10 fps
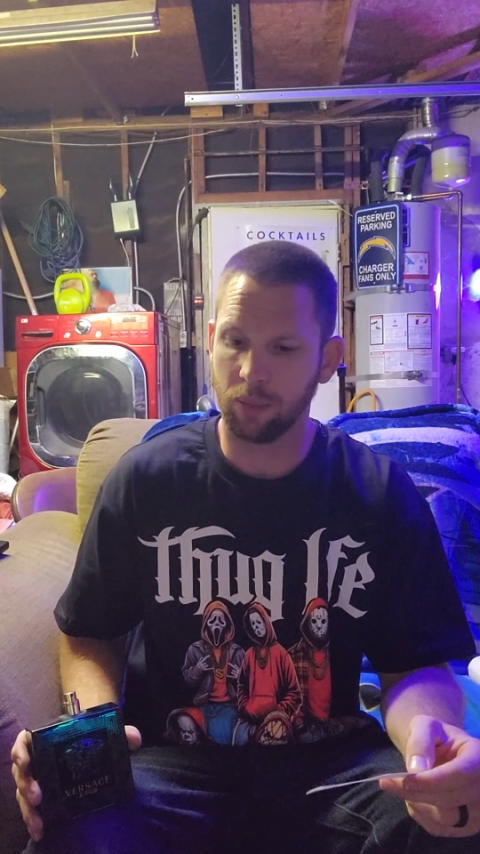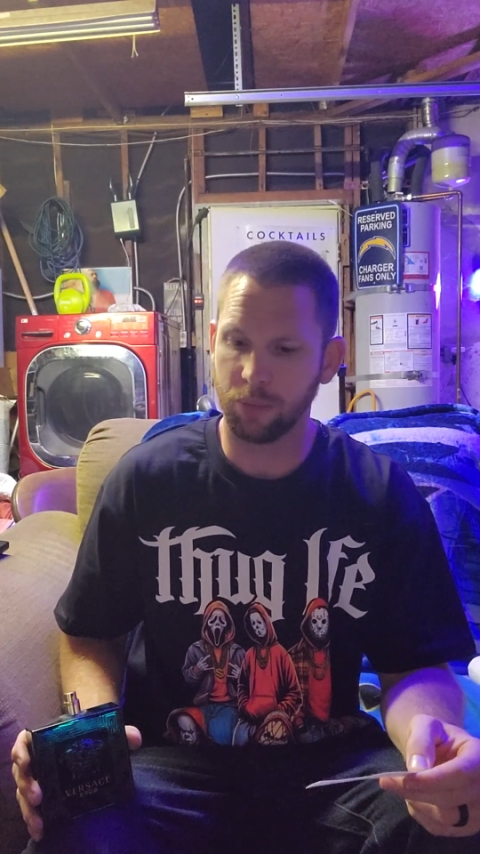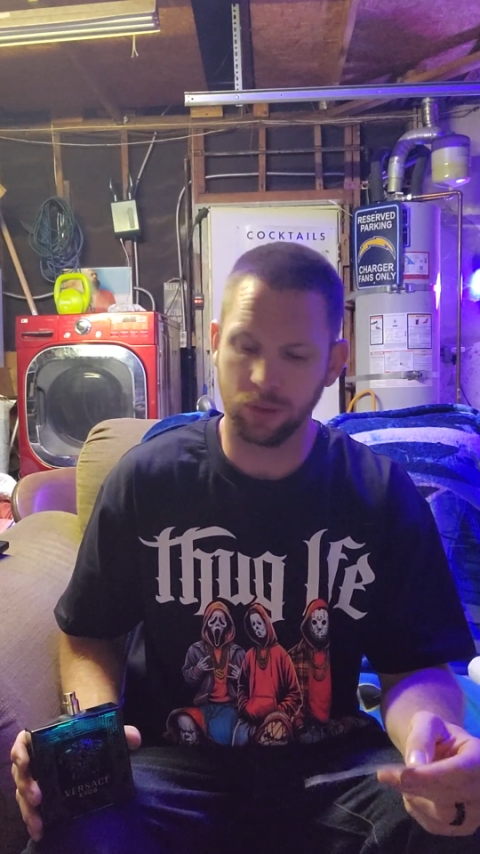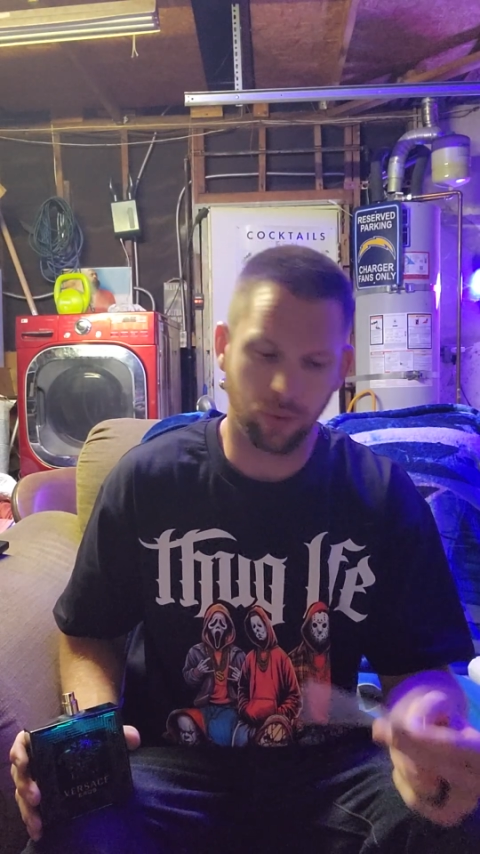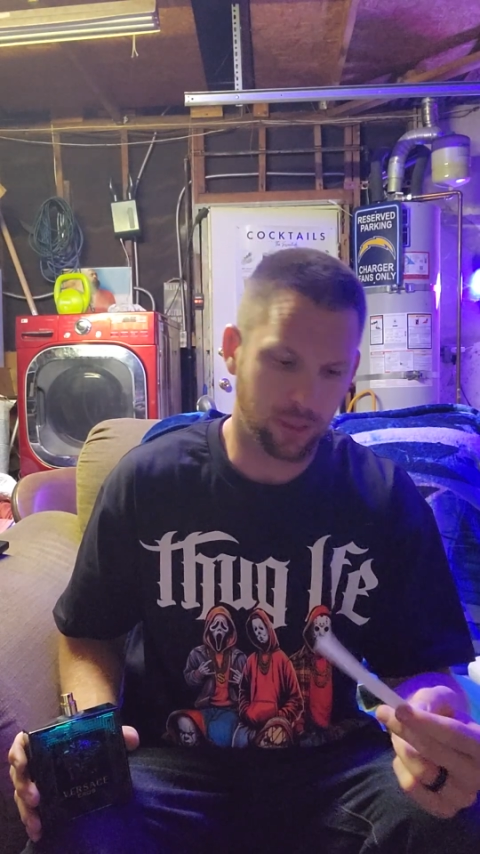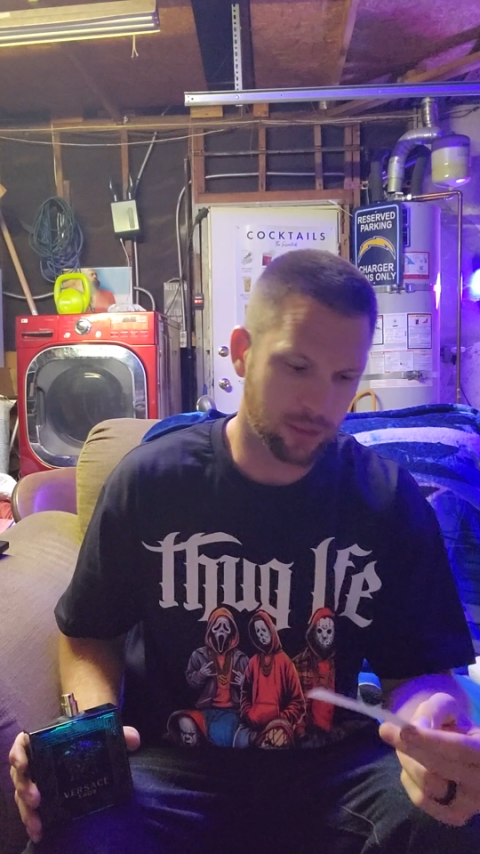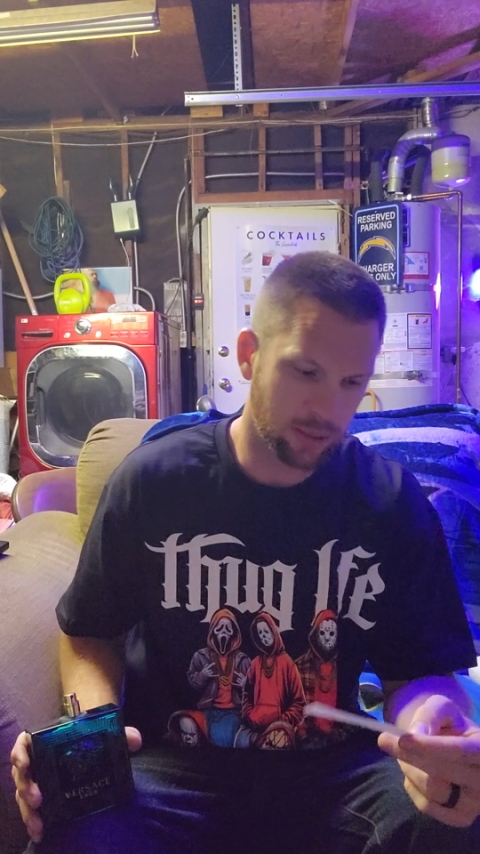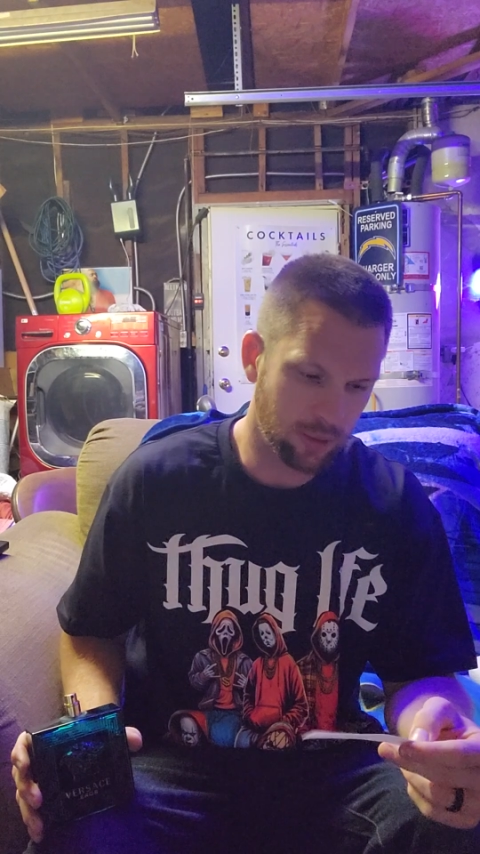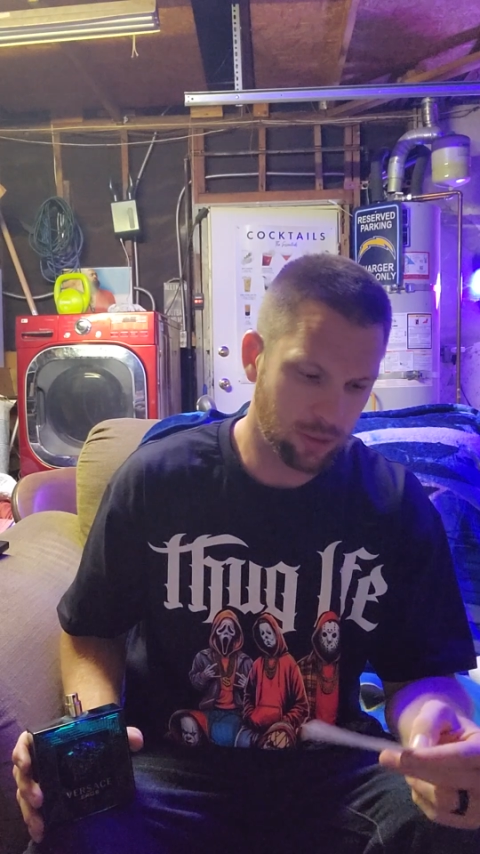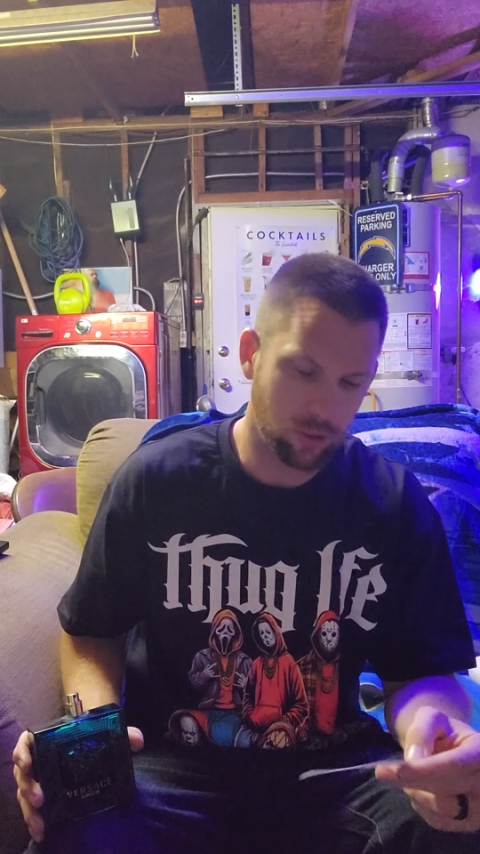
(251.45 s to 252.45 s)
up as quick as it
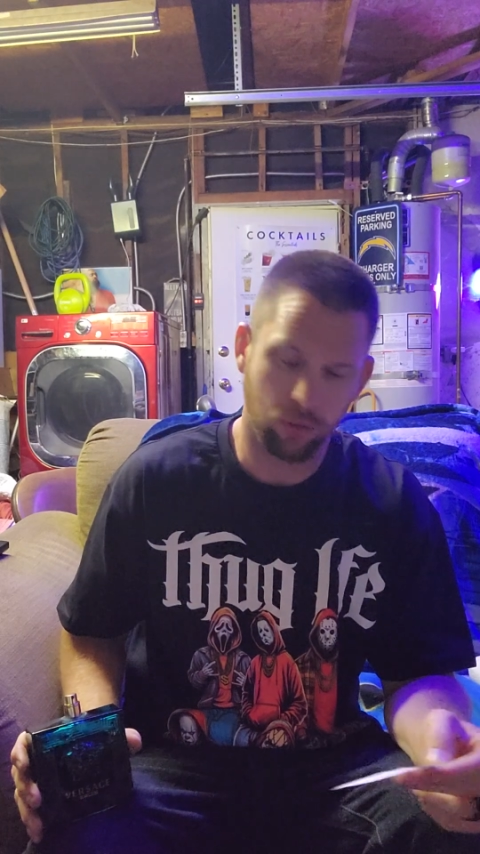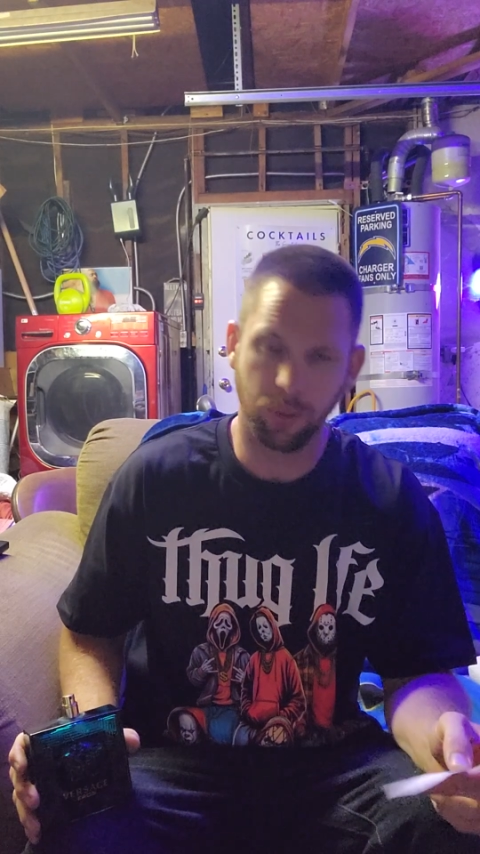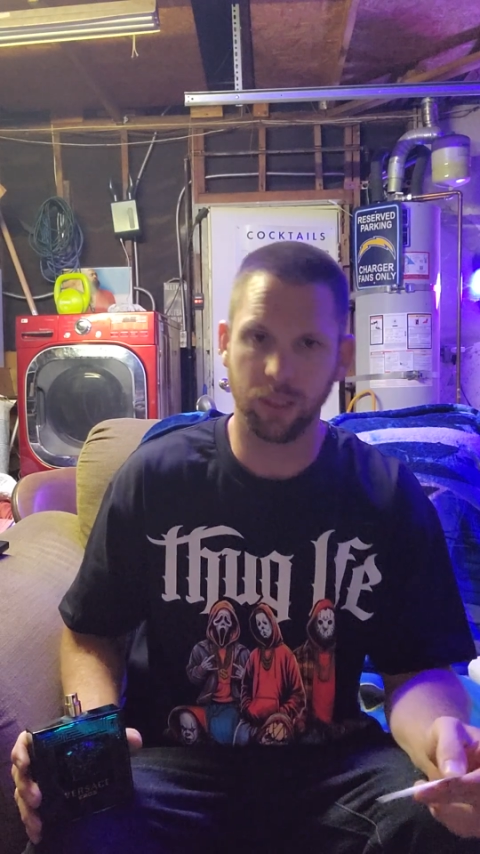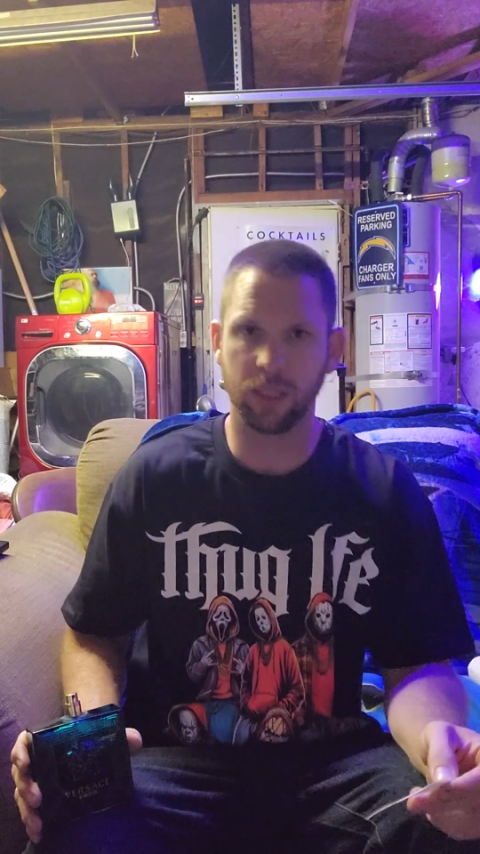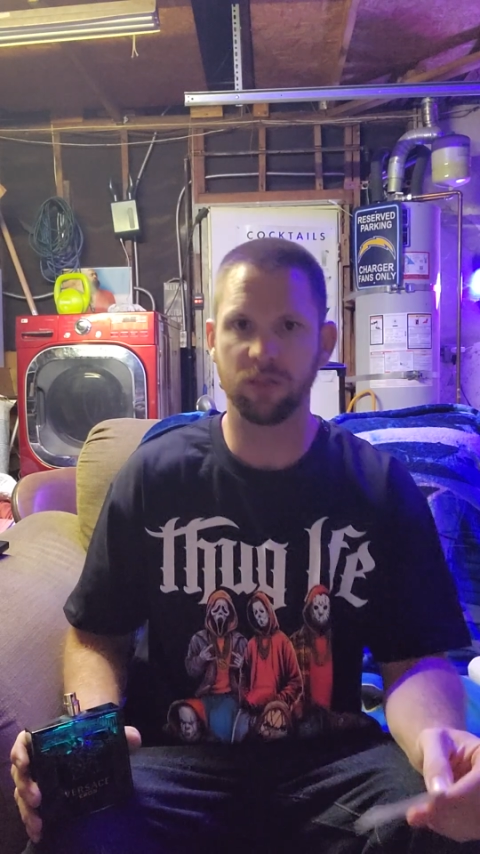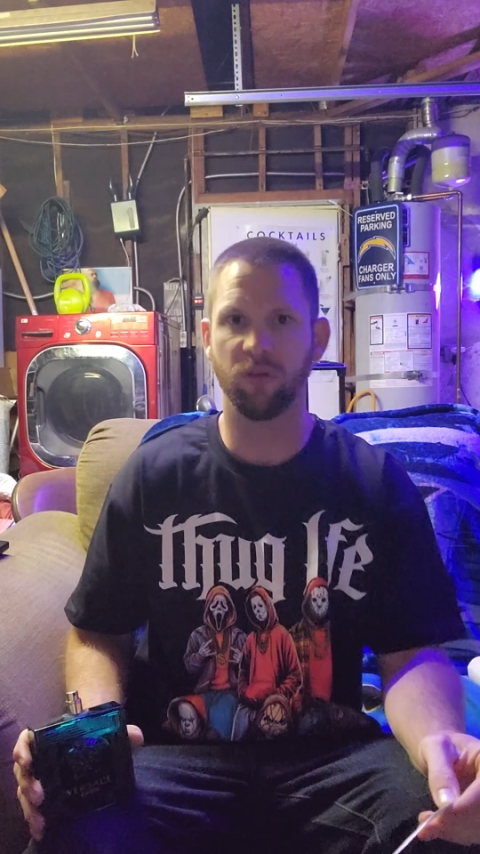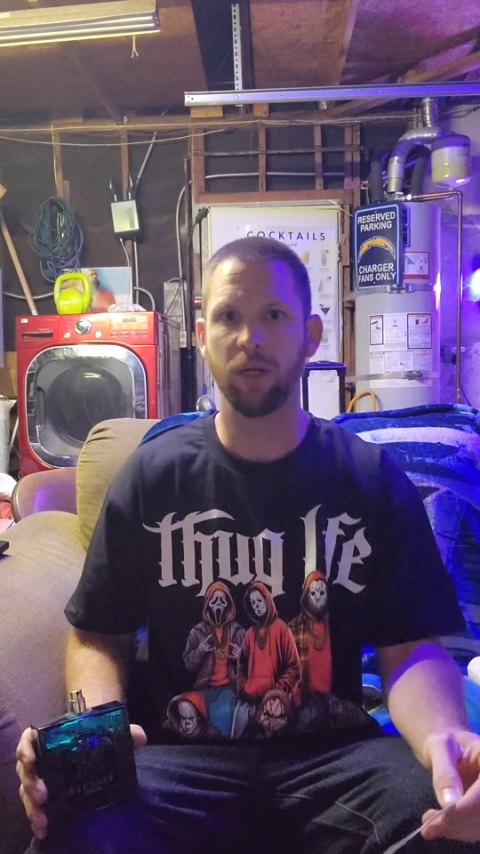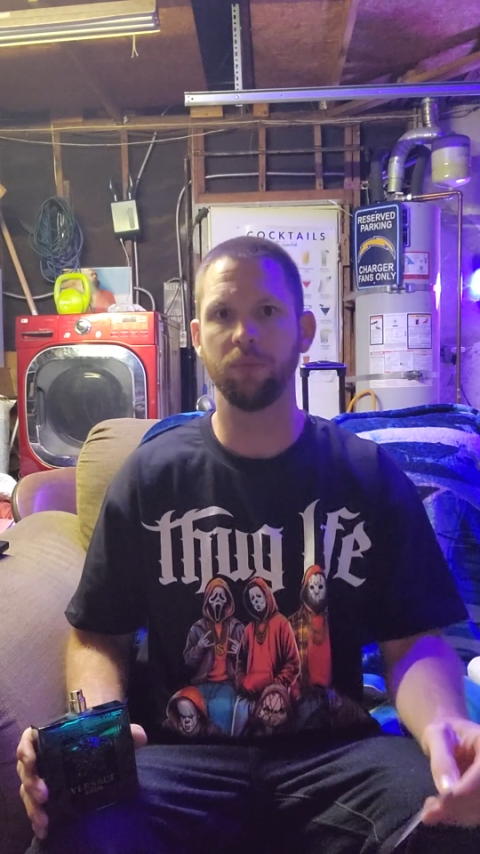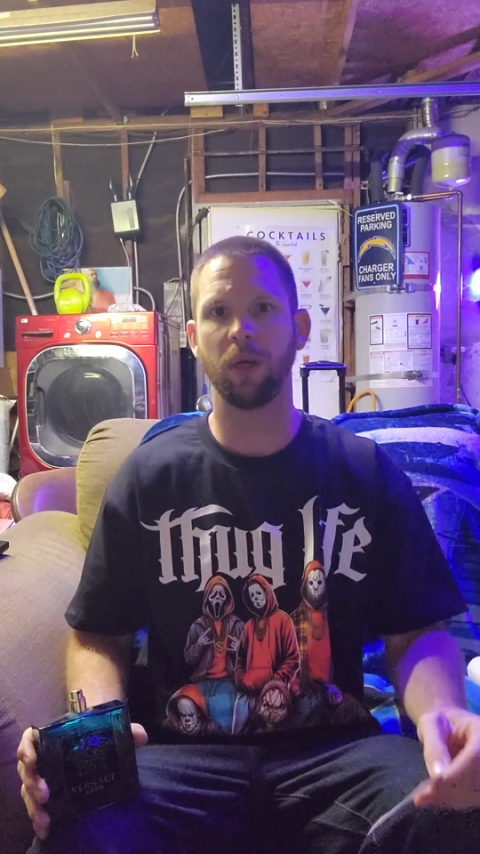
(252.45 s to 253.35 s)
used to, but that's fine.